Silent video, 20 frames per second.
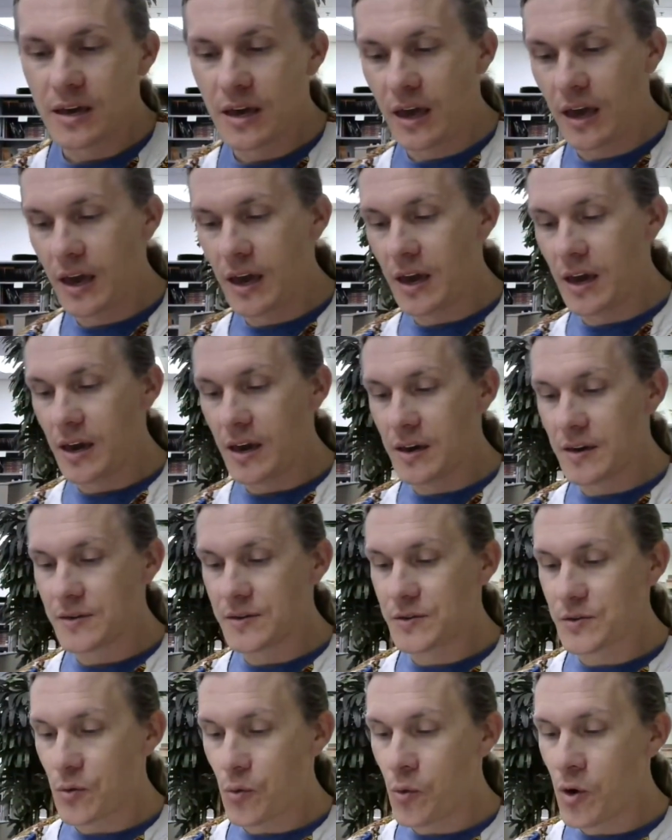
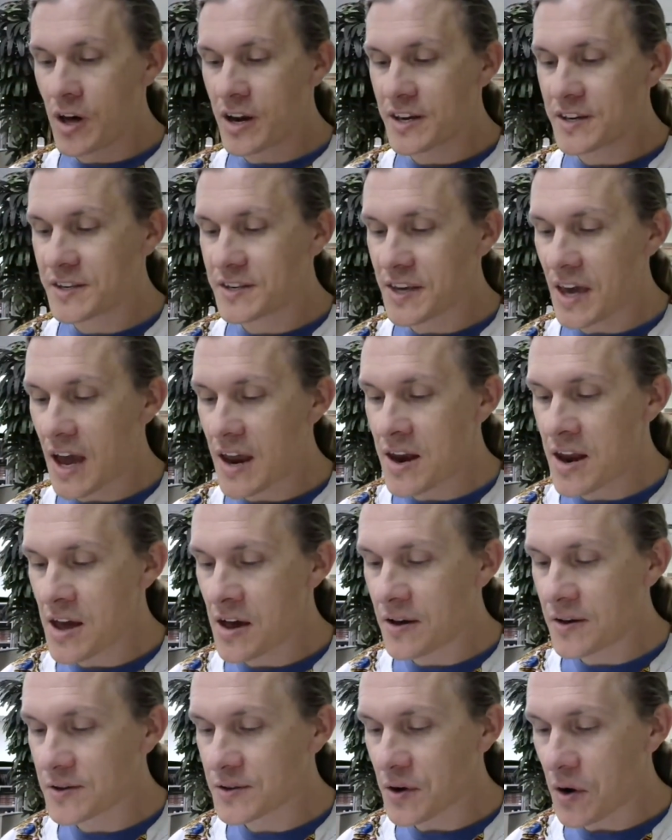is, what is
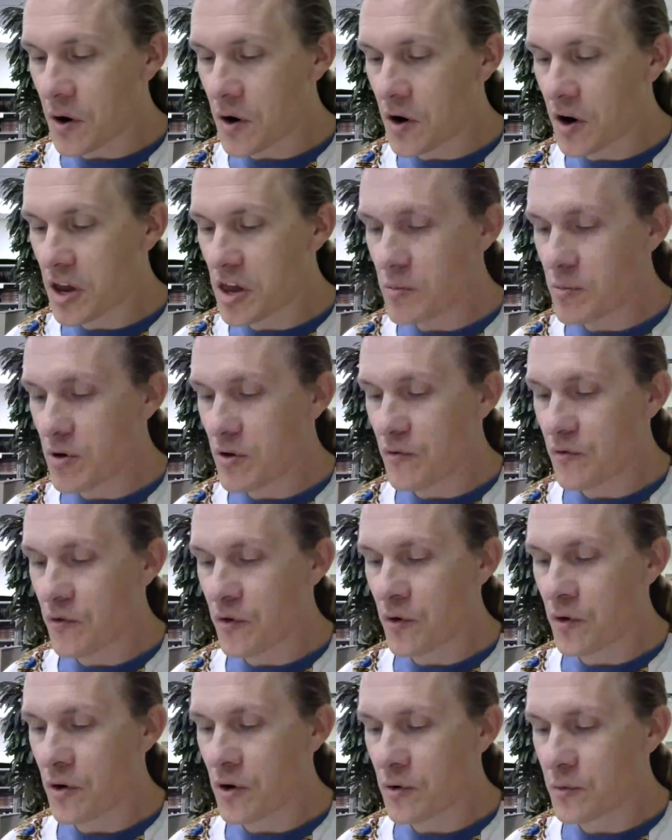Sandel's argument
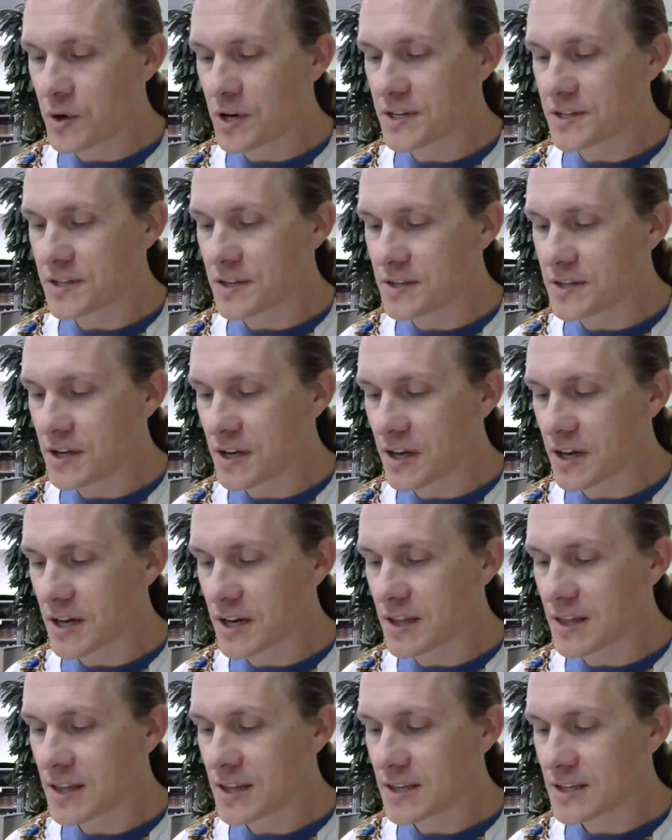for
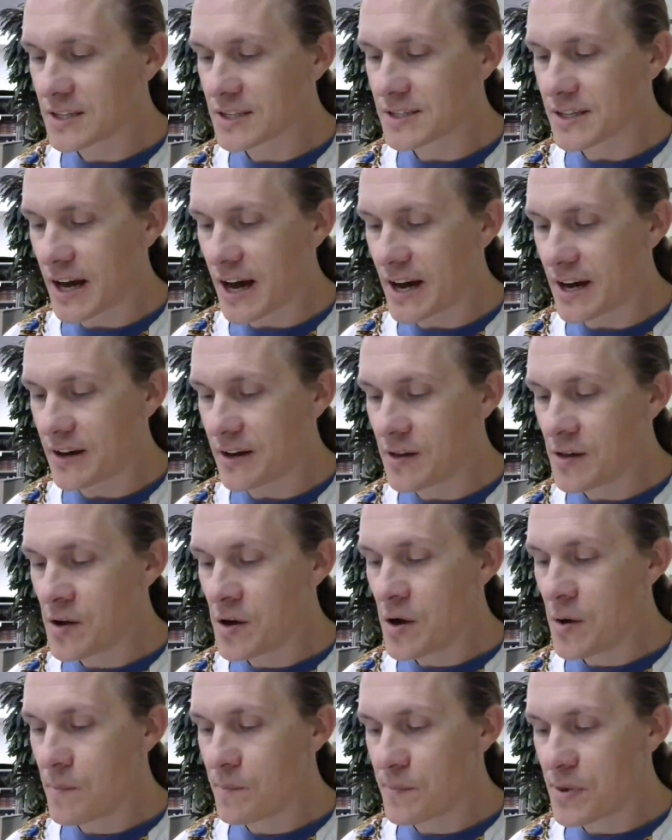Aristotelian style
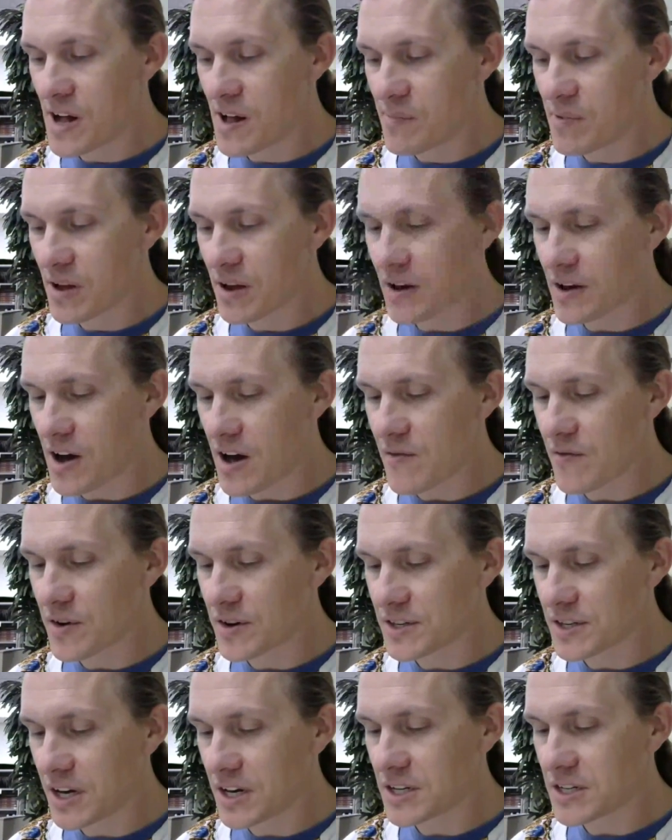public
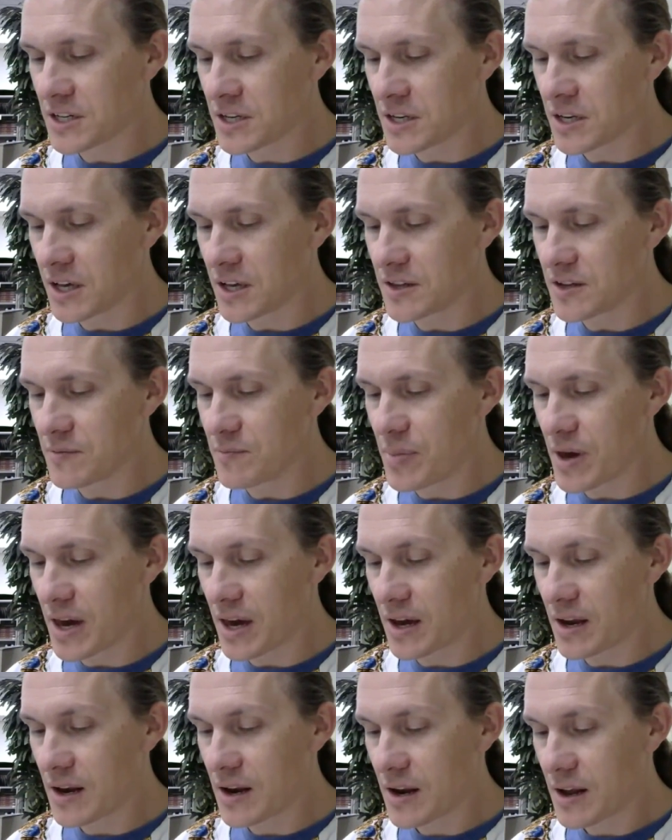conversation and
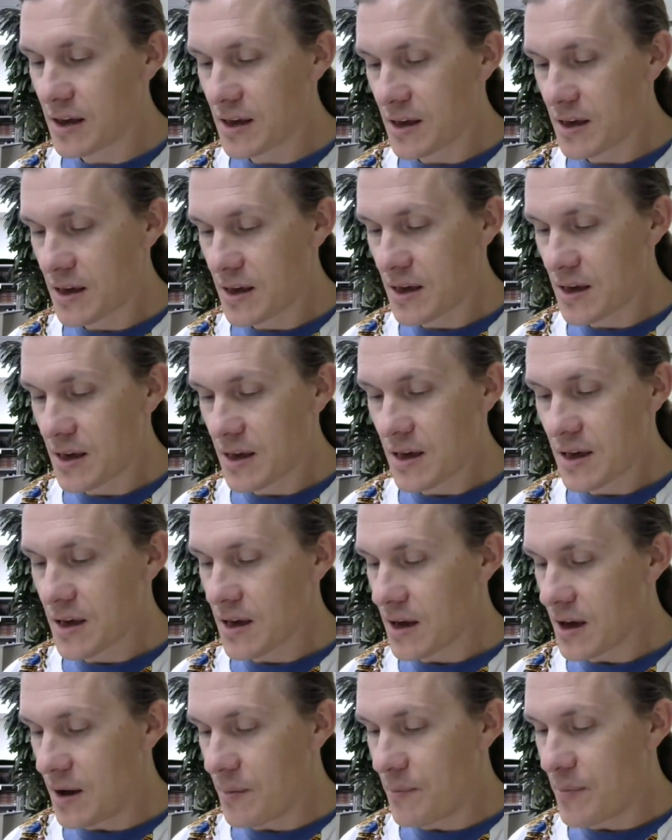debate
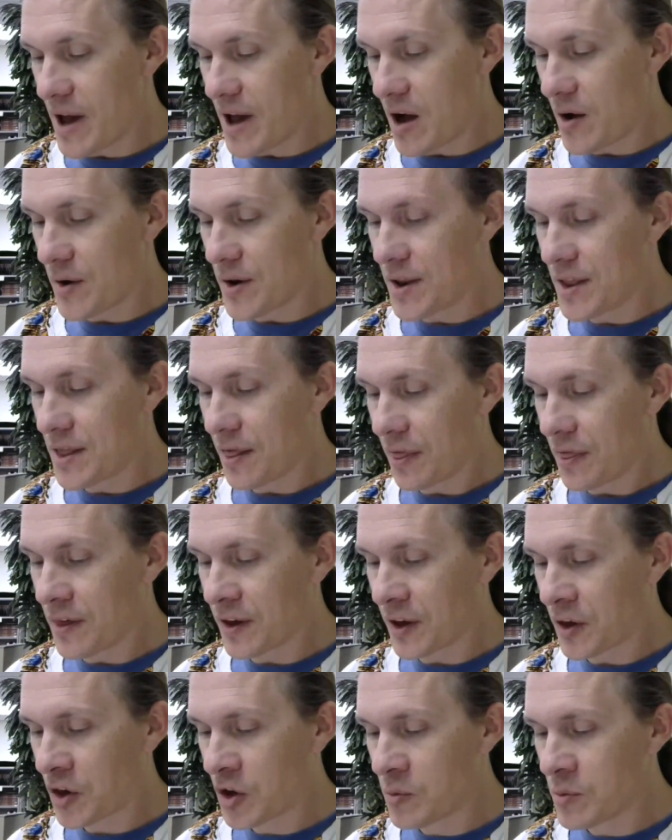about
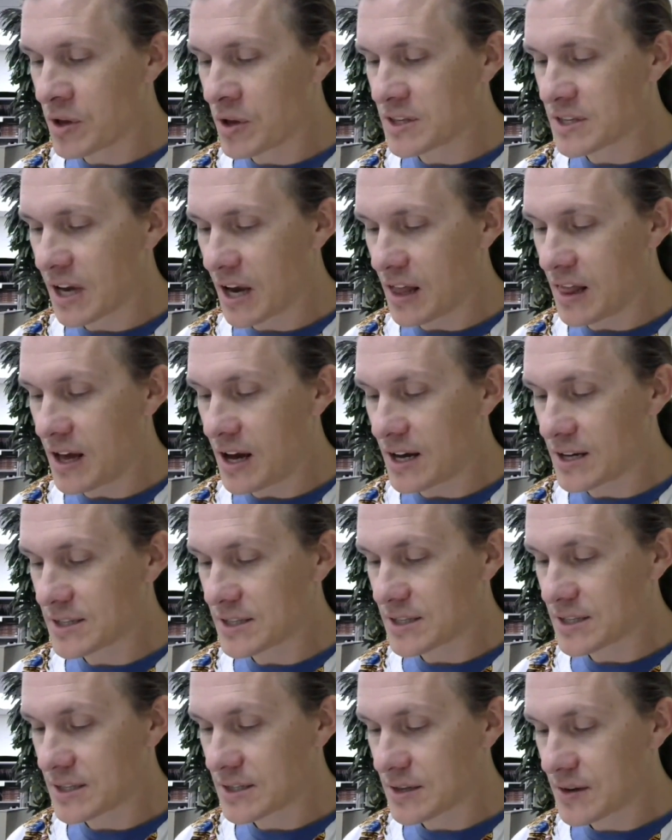the human
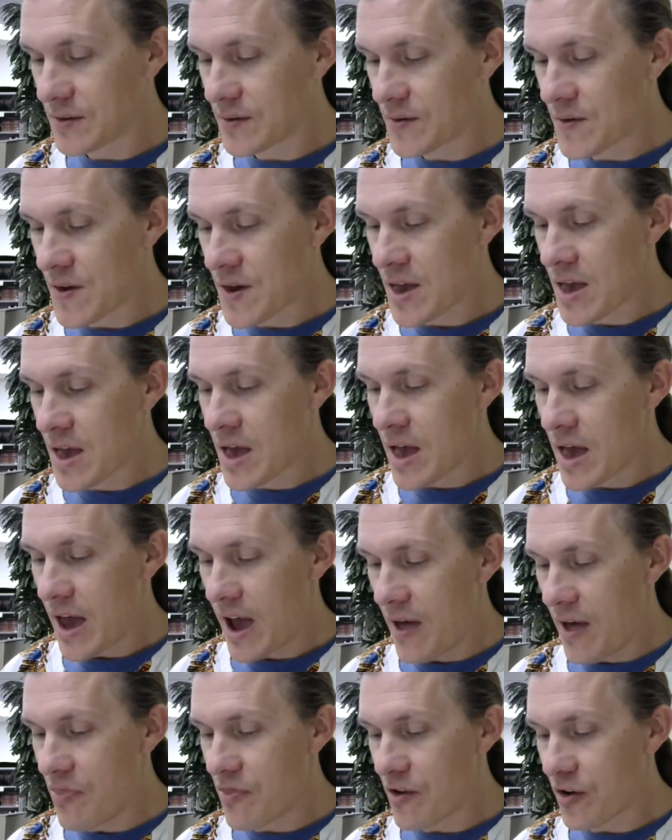telos
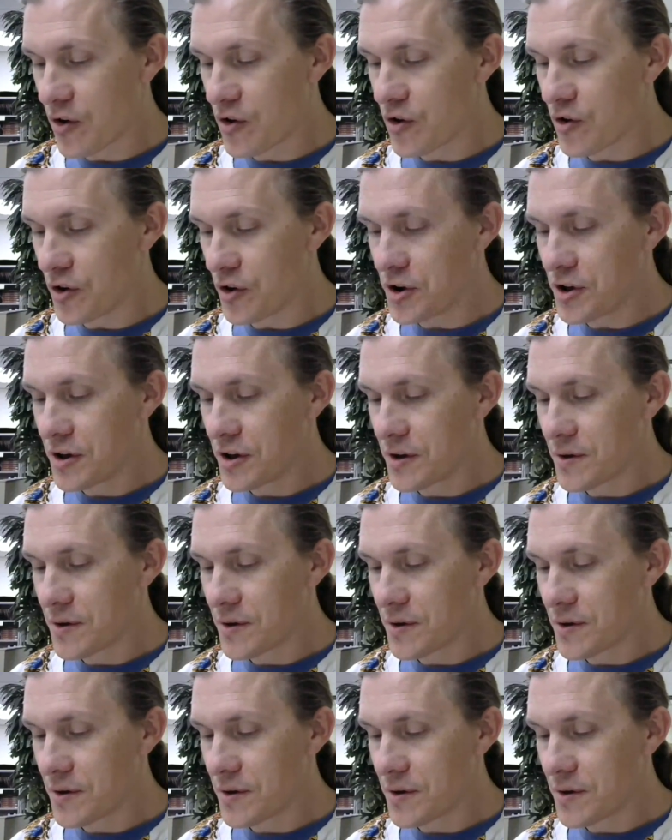and the good?